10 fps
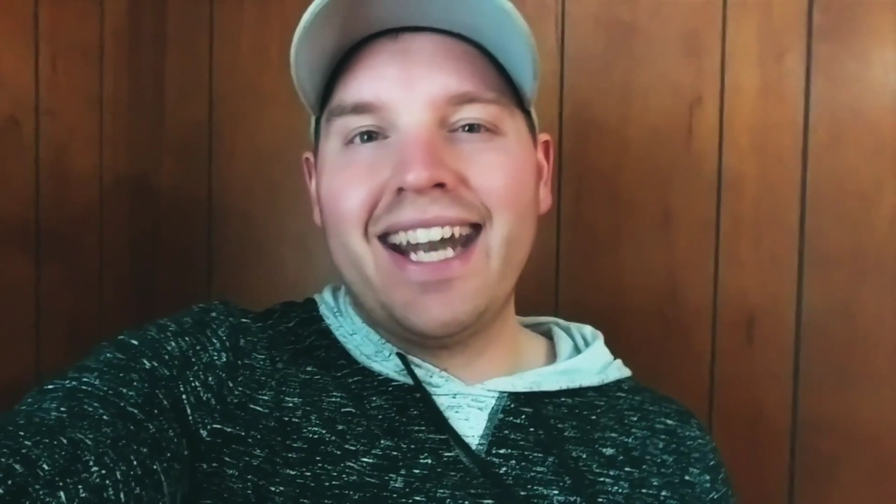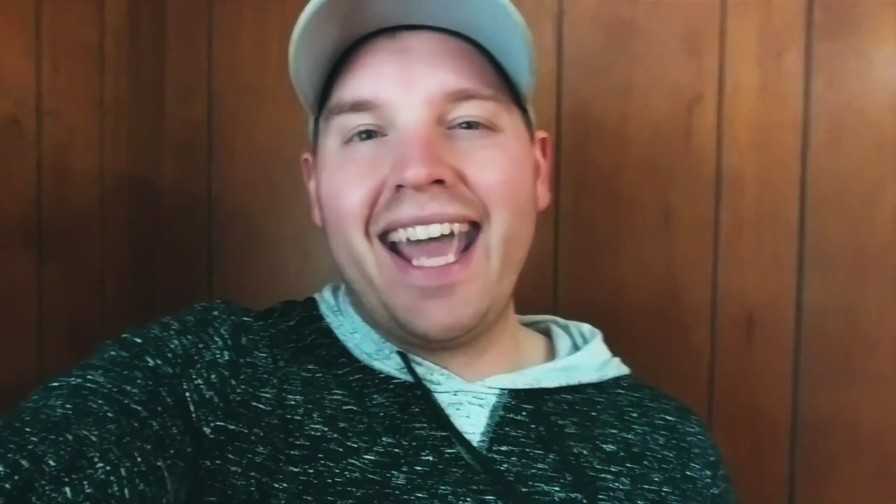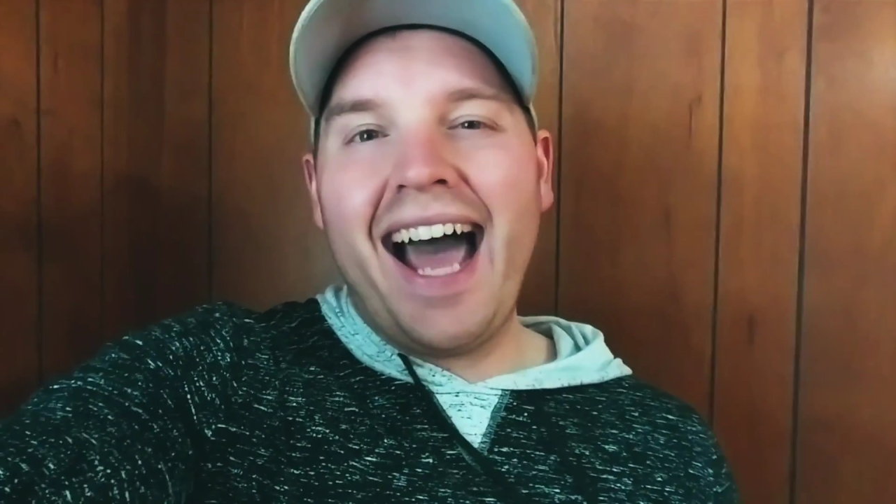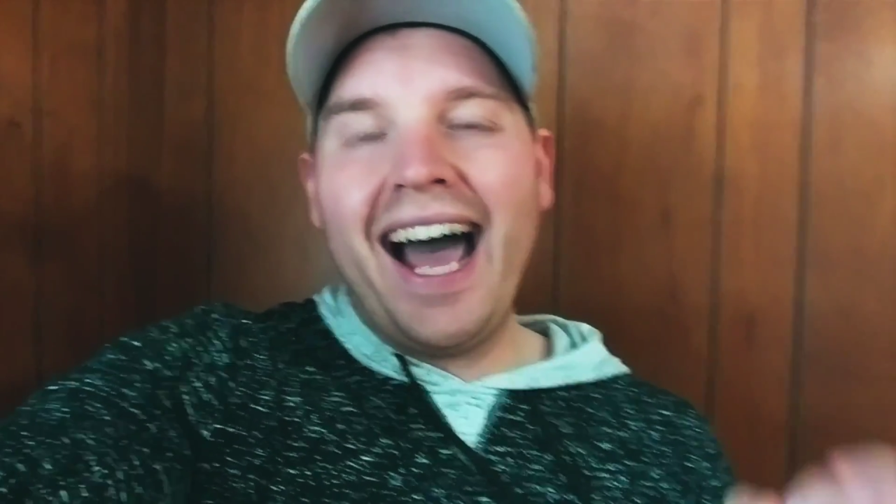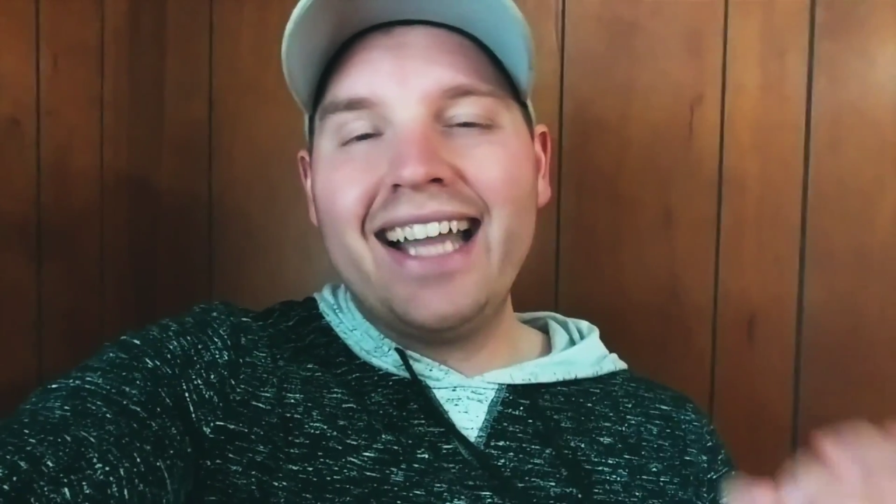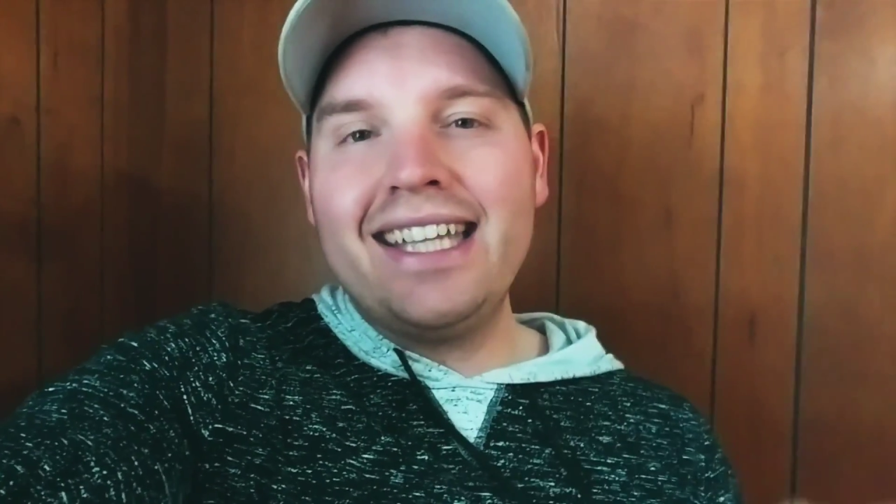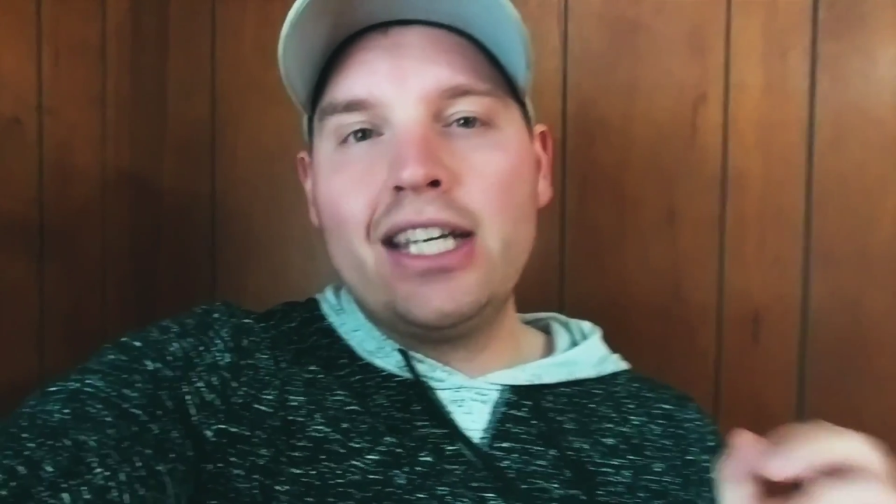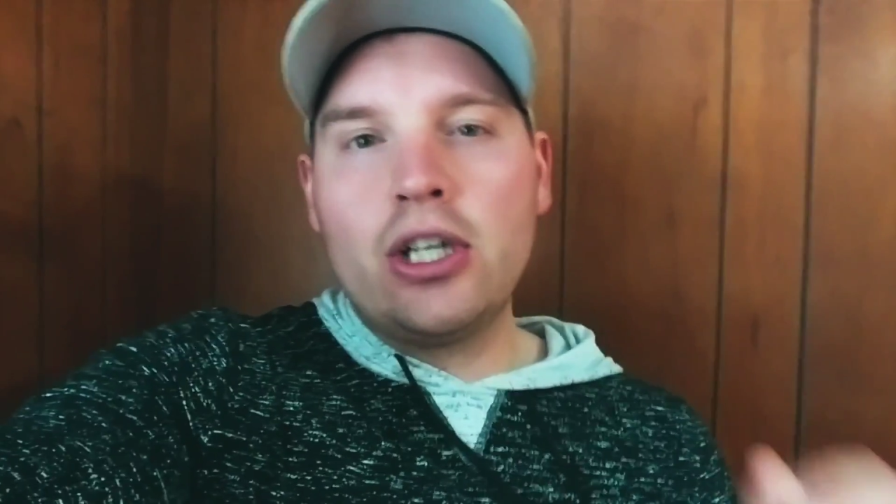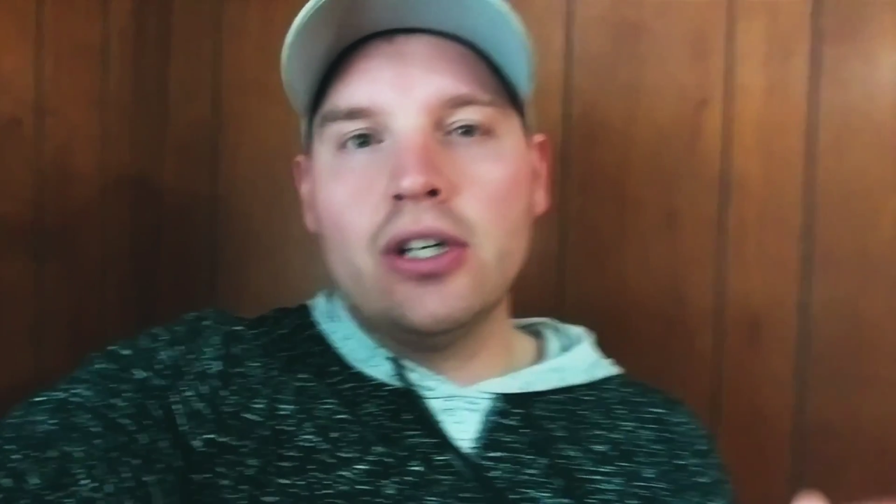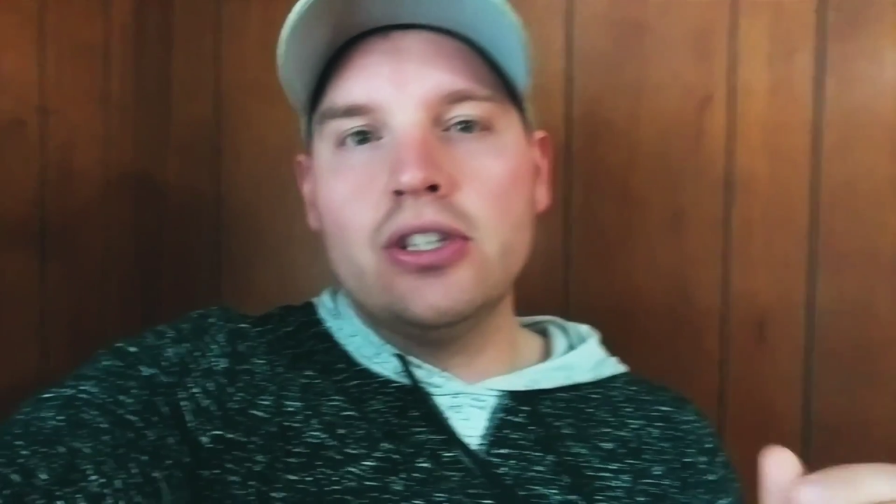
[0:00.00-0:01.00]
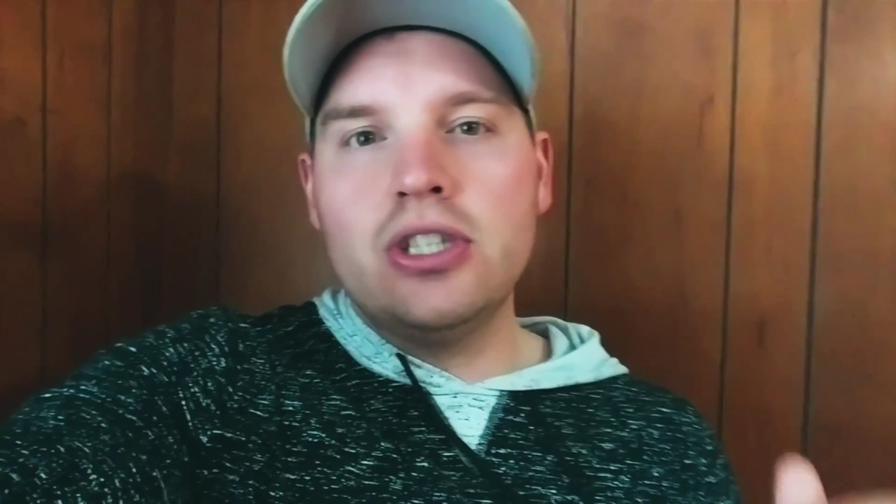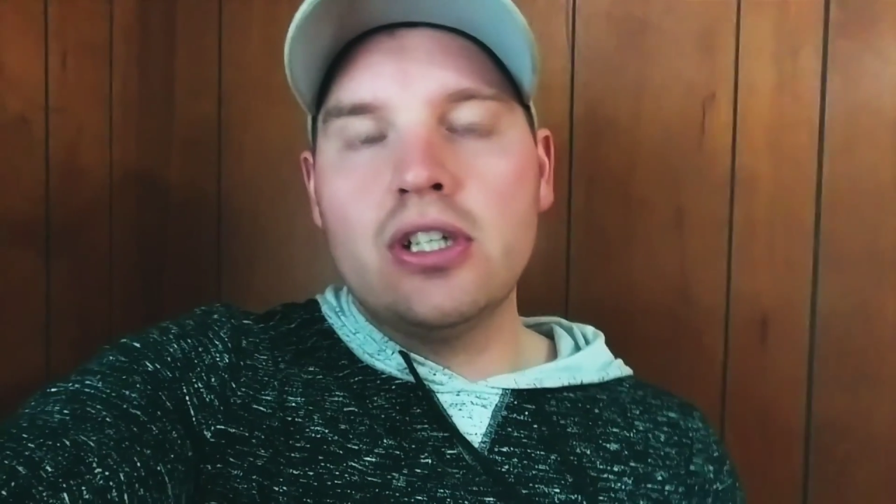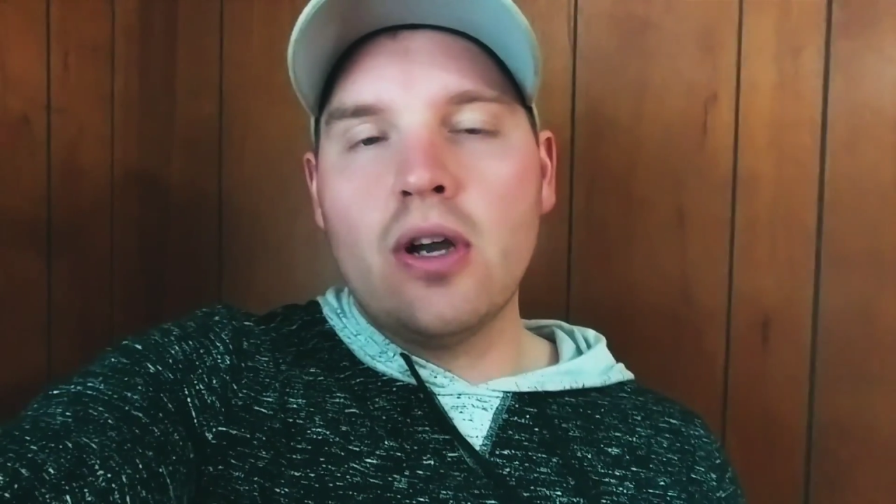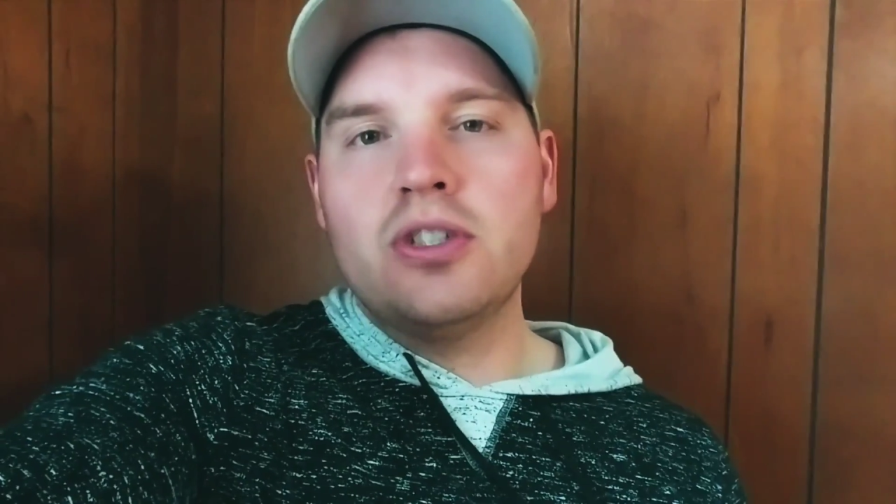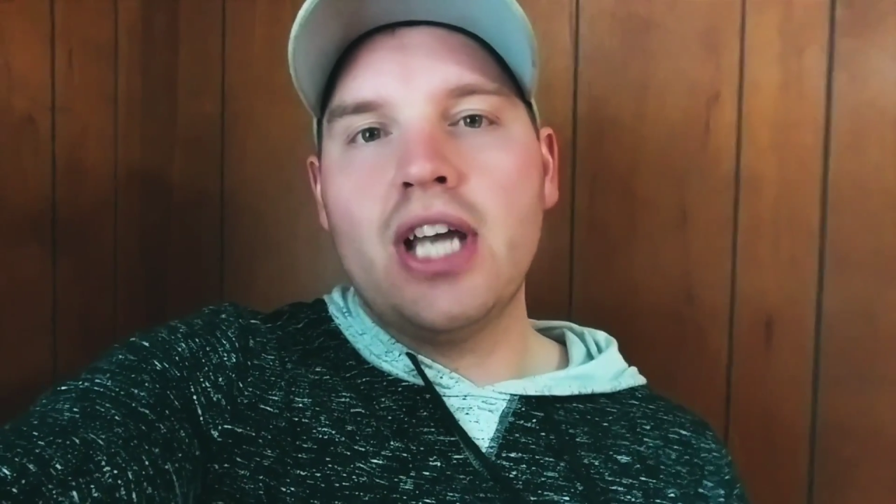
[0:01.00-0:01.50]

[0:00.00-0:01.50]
and I highly encourage you to go